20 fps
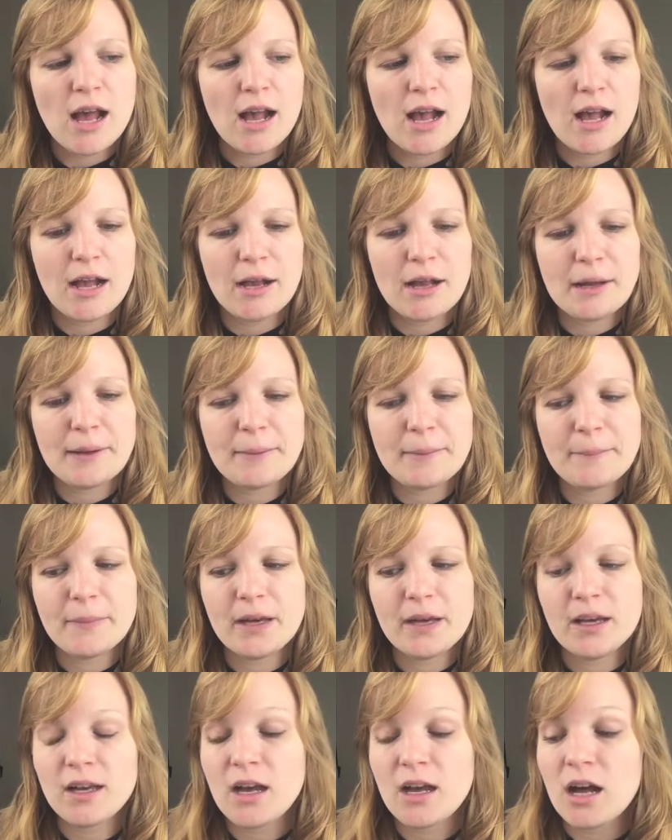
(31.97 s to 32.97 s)

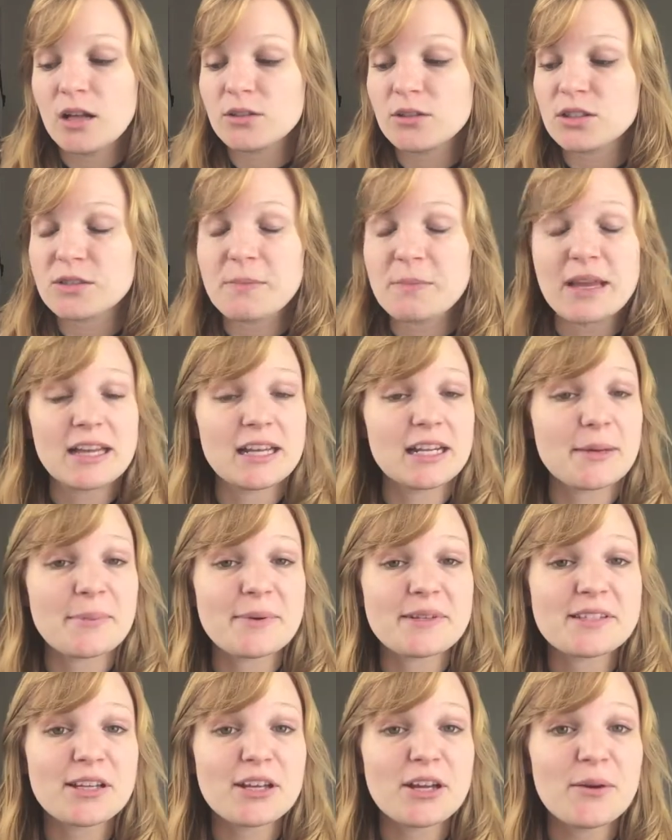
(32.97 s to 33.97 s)
I'll just make it up
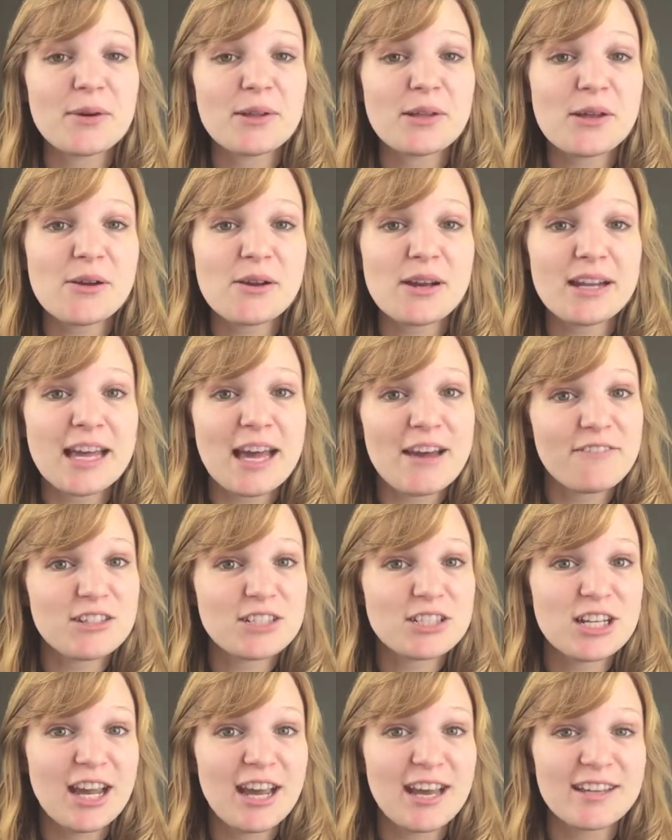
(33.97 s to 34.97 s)
as I go along and have a
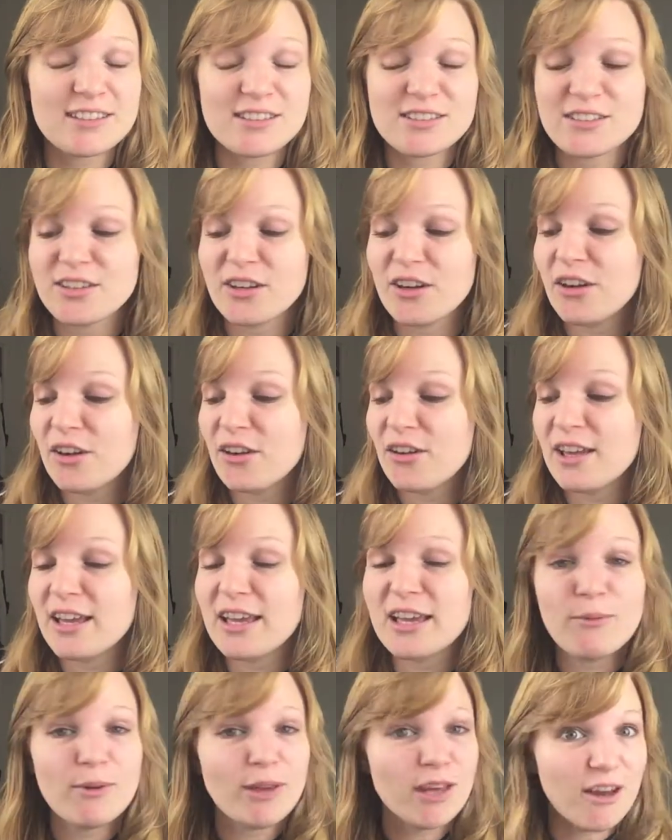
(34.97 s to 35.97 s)
chat. So
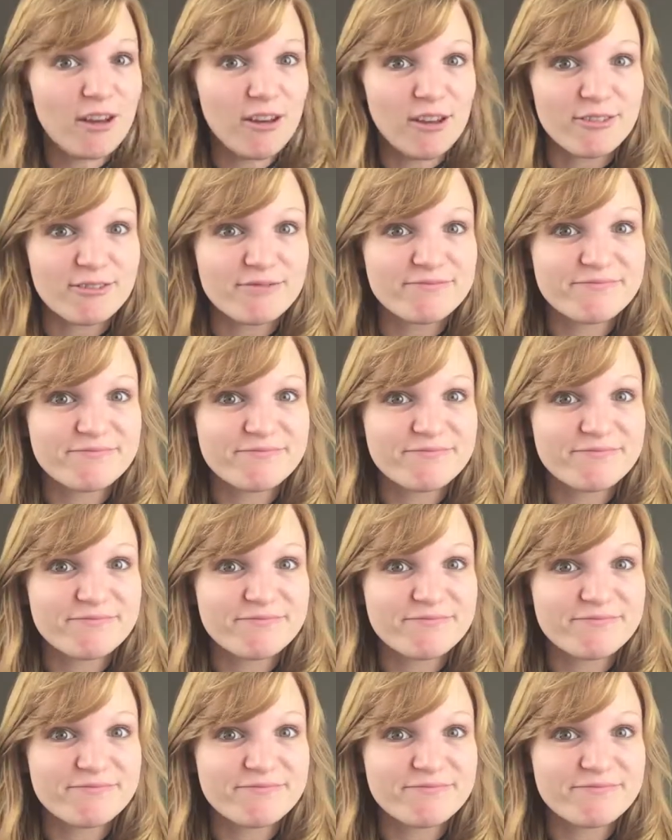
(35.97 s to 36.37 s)
here we go.